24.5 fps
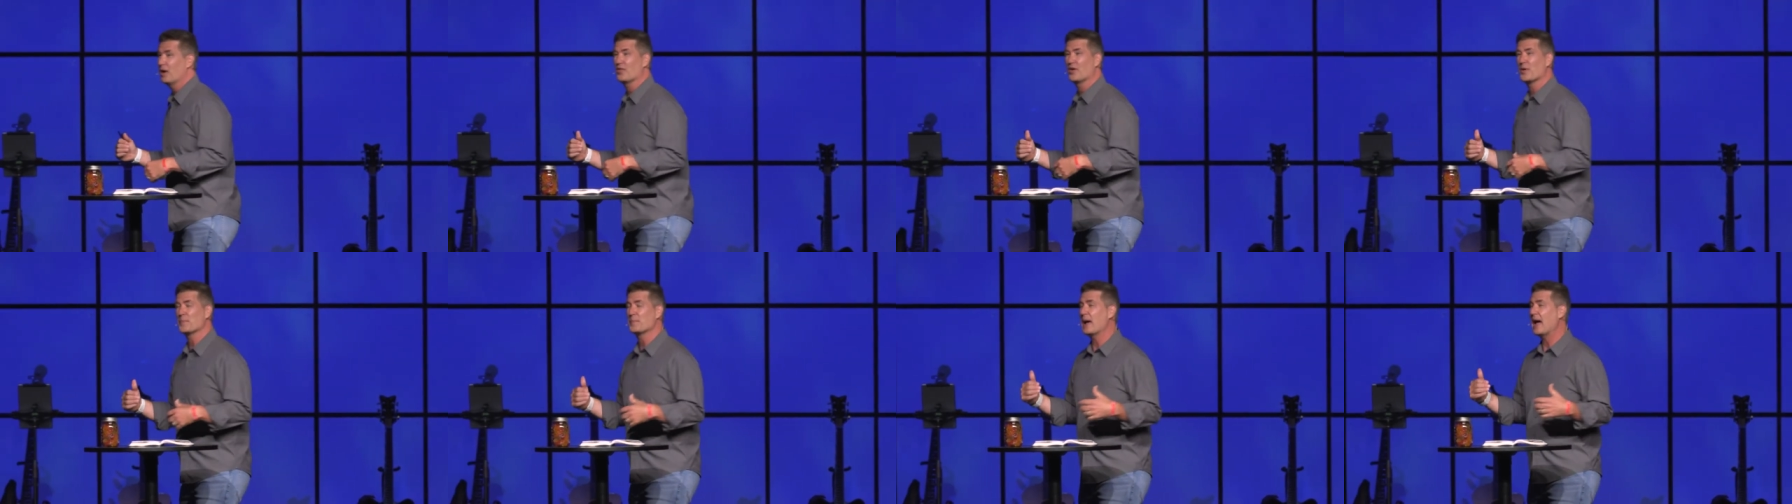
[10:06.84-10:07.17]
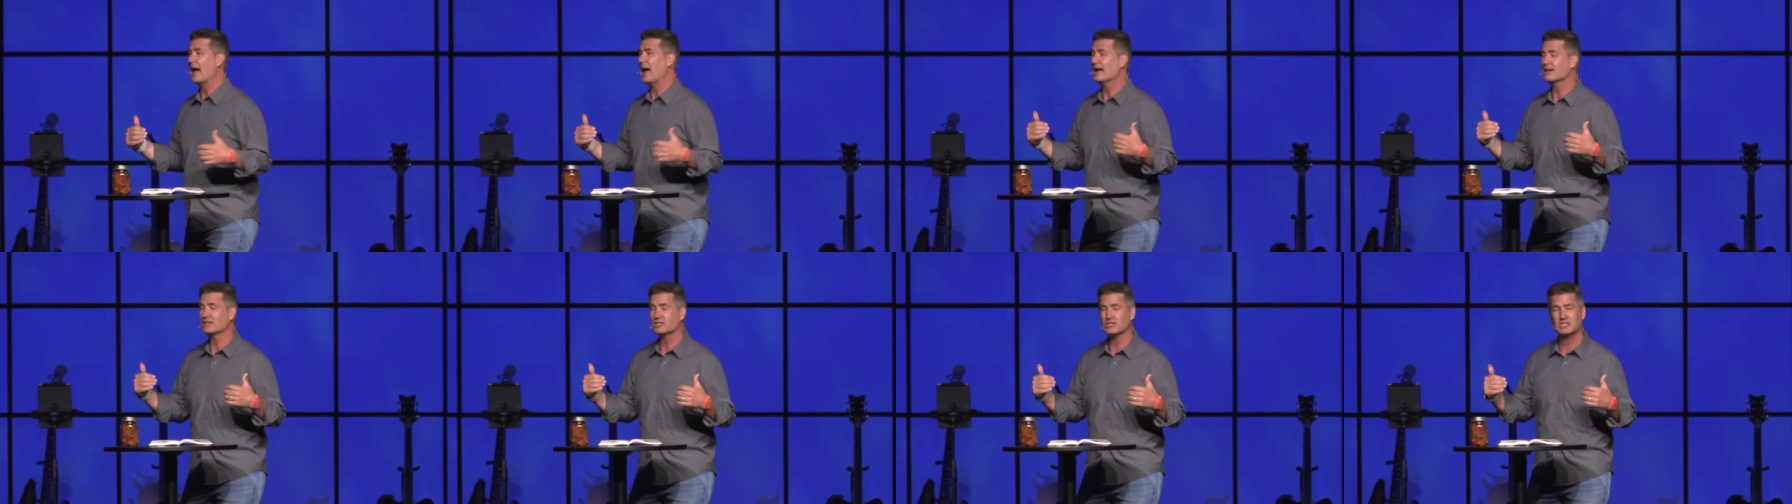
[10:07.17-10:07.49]
they're
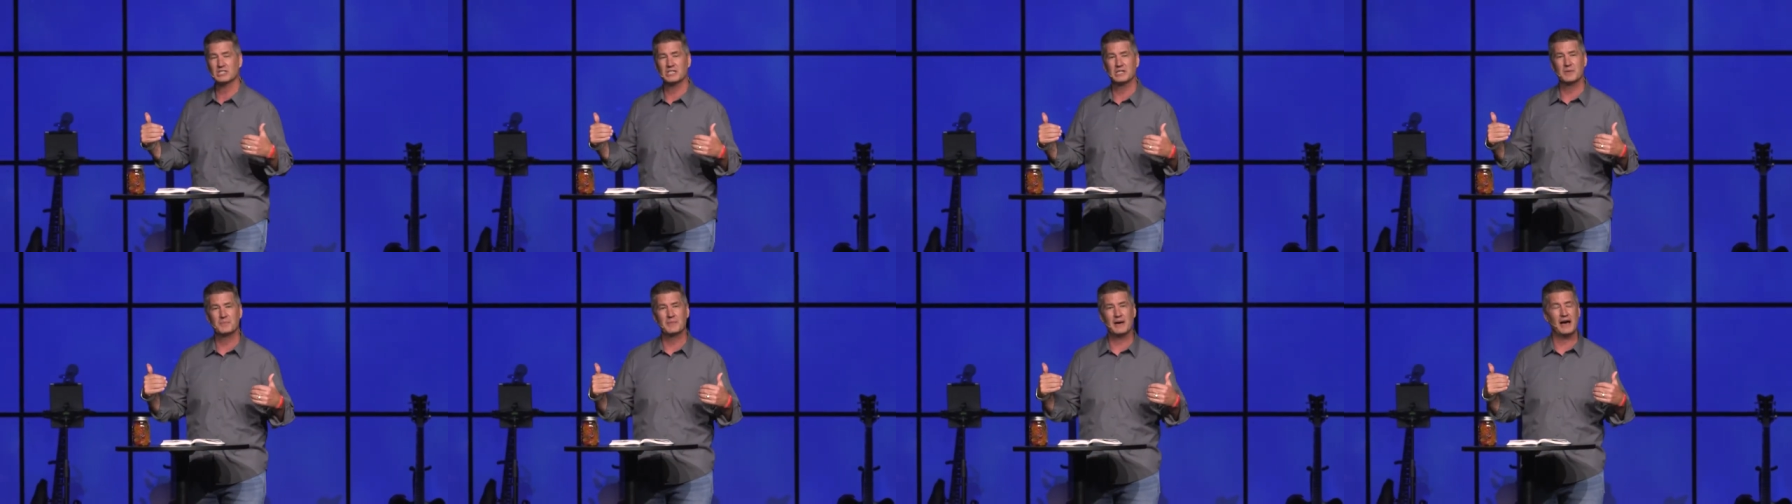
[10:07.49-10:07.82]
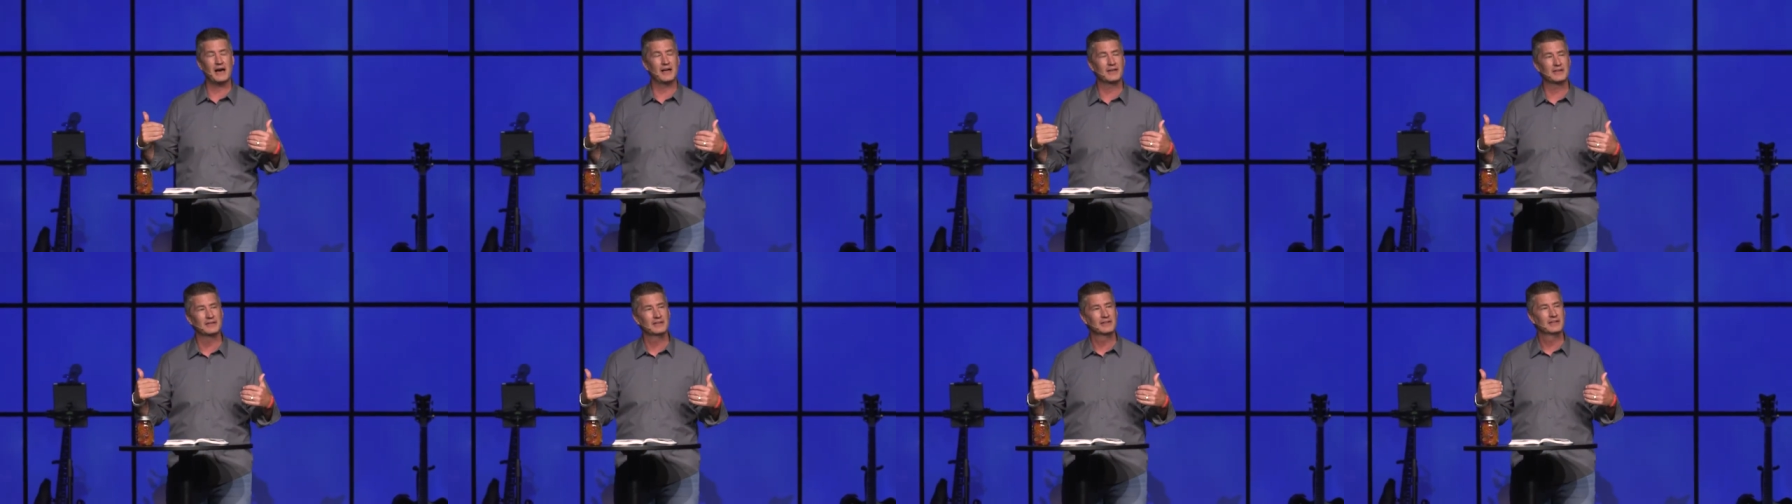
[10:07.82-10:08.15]
passionate
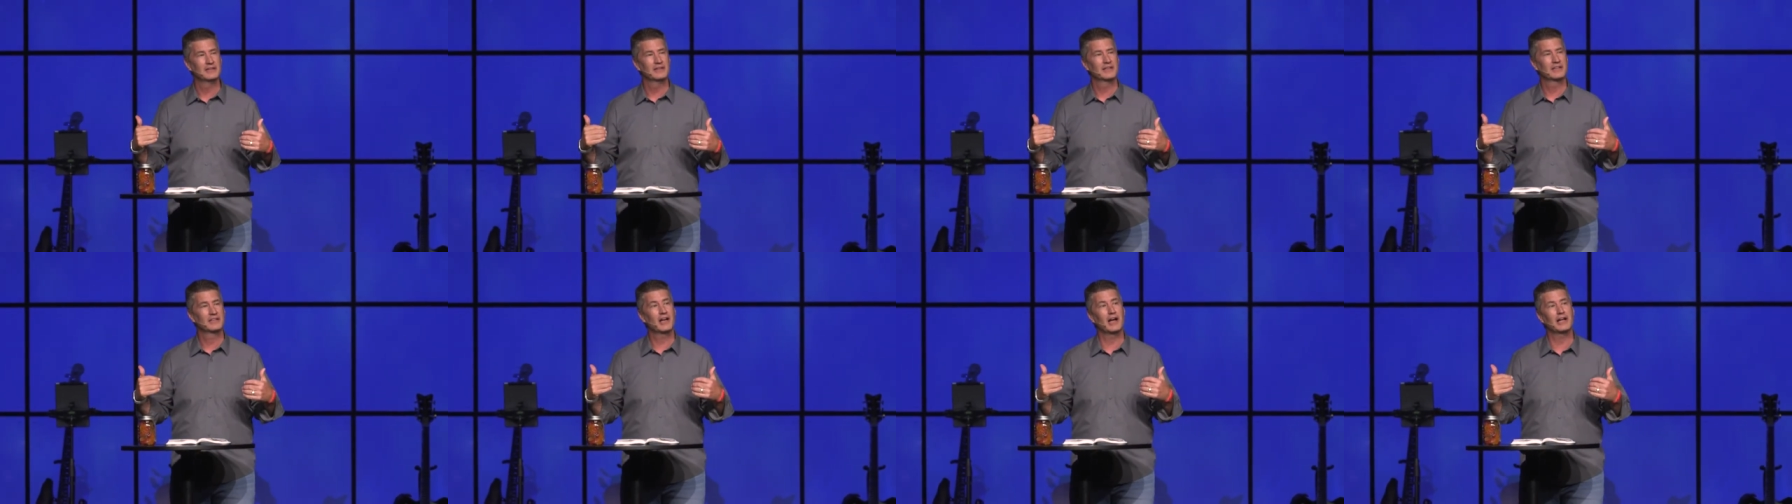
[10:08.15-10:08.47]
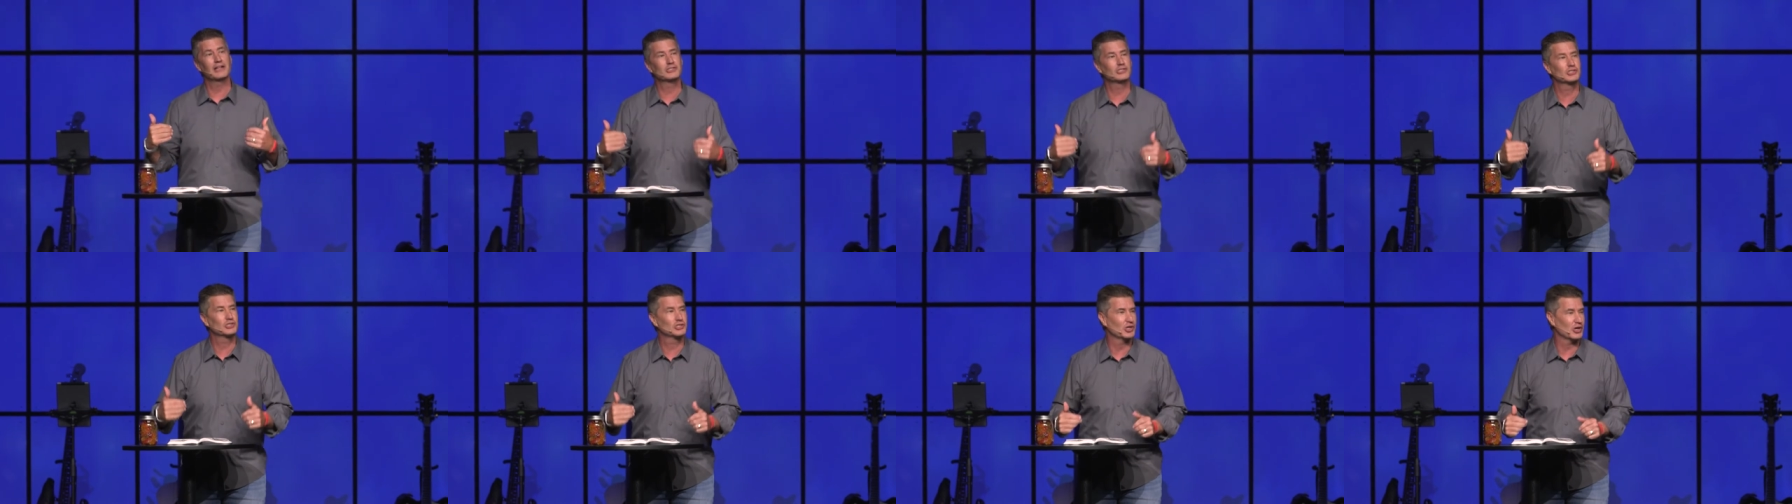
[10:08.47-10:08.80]
about
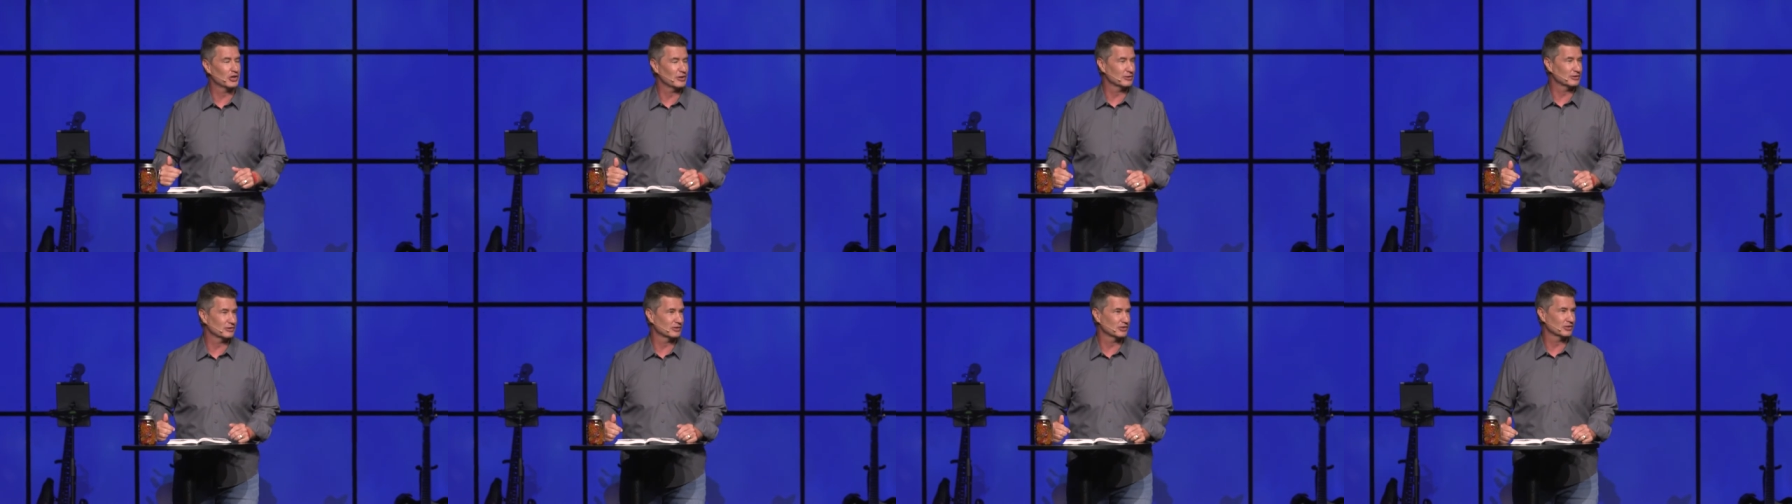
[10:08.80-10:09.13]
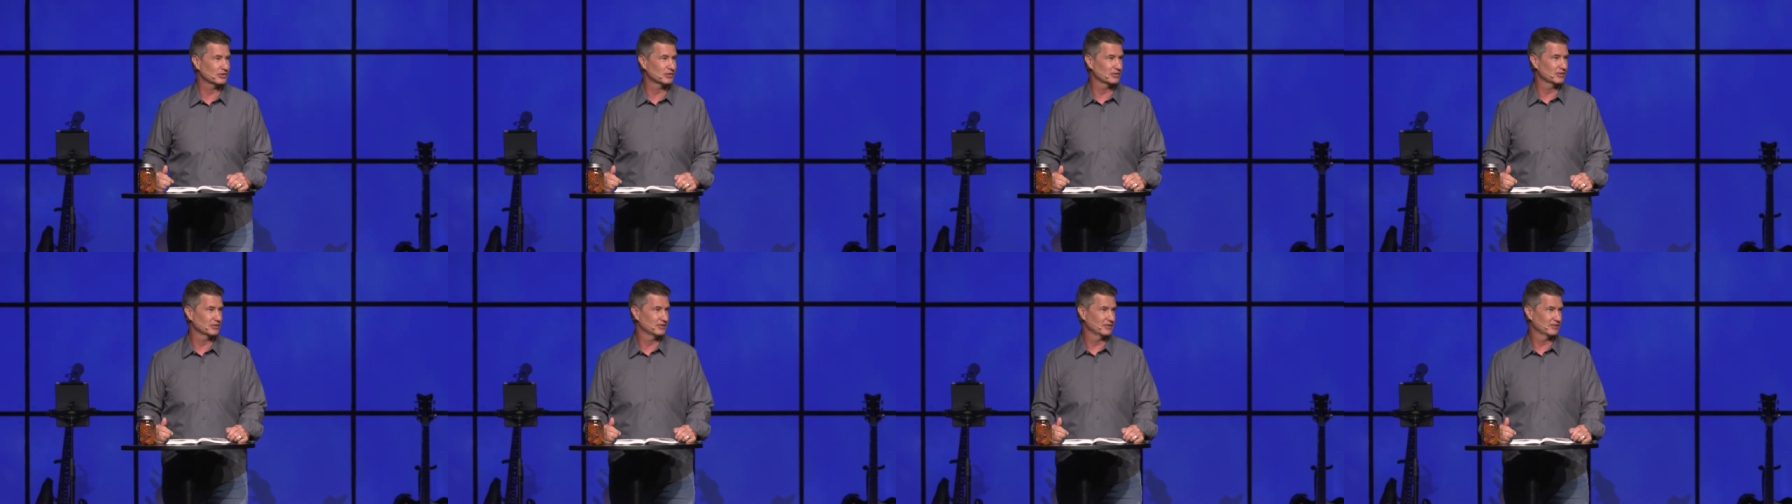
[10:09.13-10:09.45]
God's church.
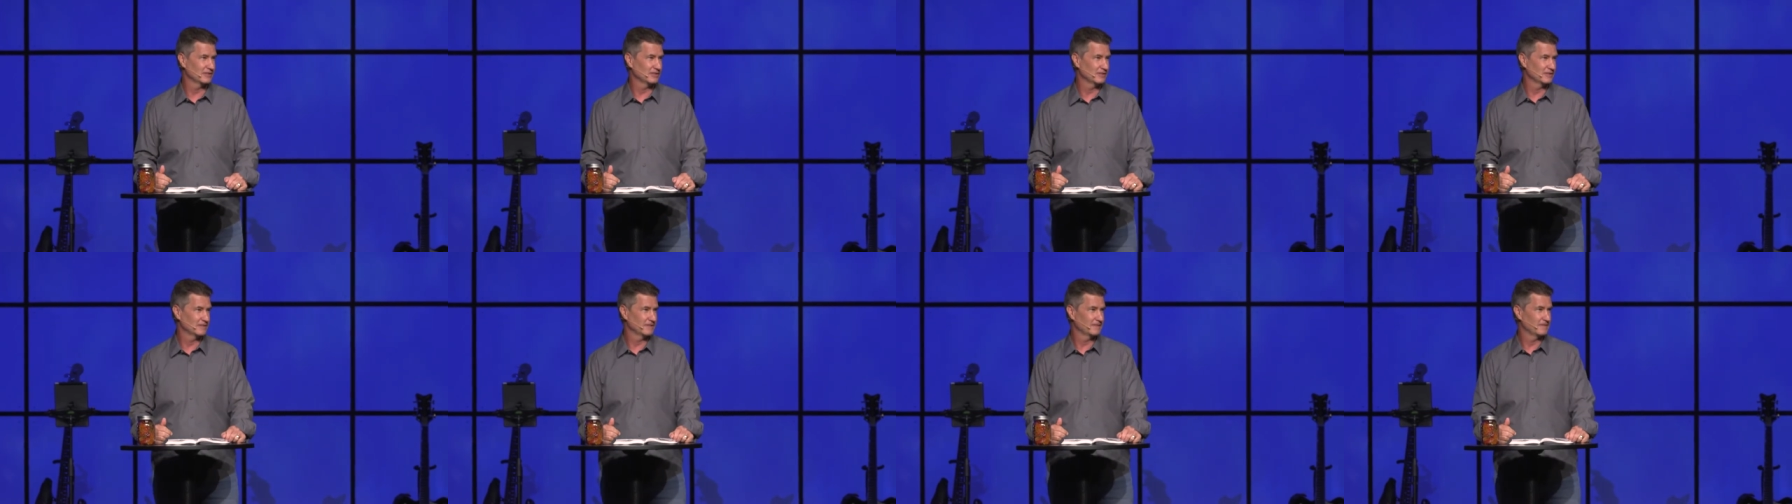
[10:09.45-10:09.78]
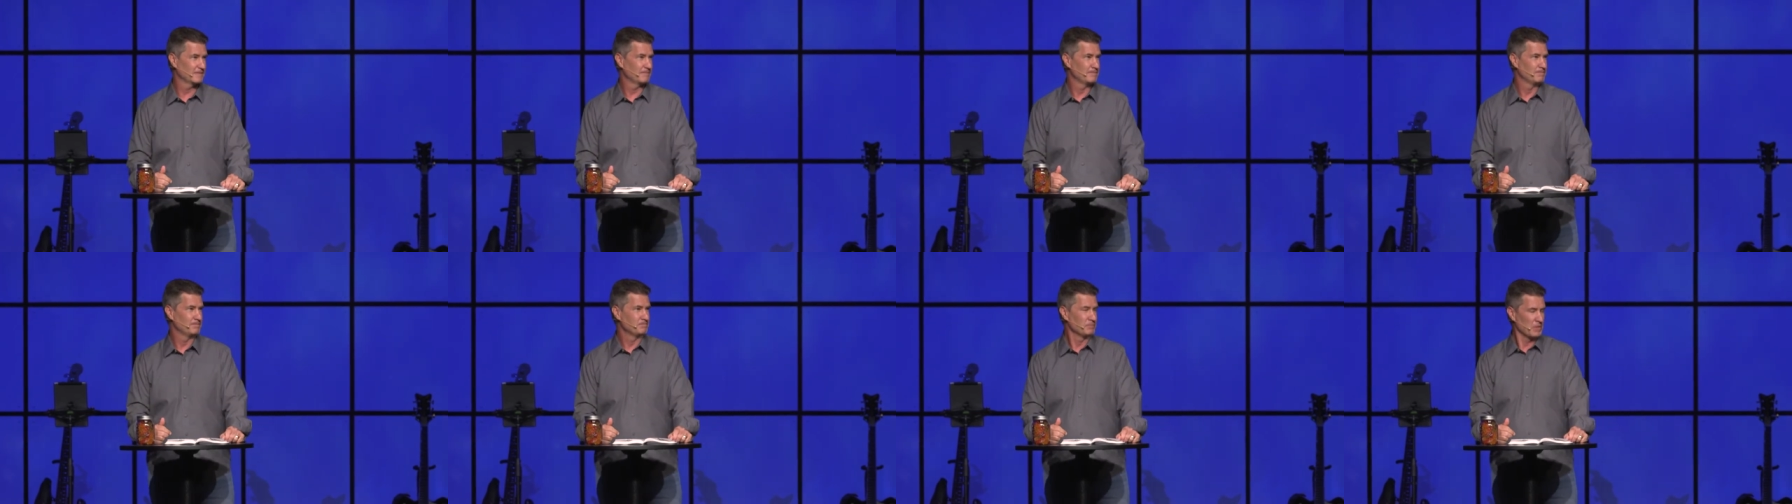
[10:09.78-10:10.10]

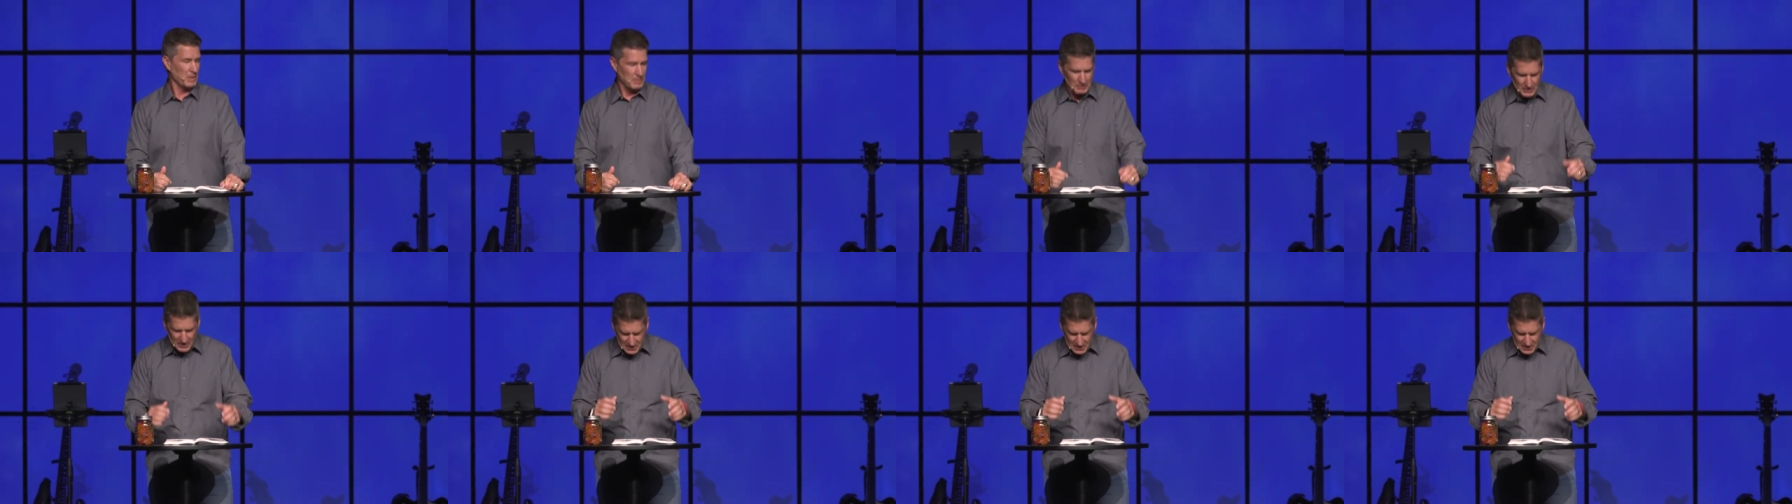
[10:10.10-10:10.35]
But